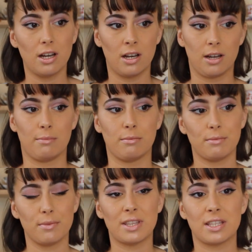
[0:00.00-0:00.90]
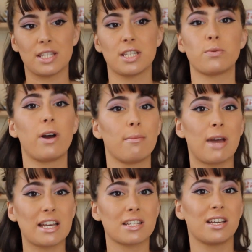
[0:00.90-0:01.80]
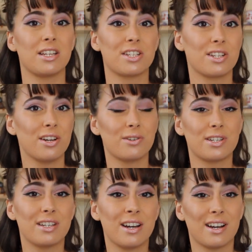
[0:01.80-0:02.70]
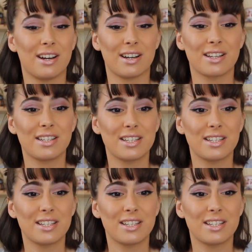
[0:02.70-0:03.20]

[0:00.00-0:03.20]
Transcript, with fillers: Um, This is why masking is so uh,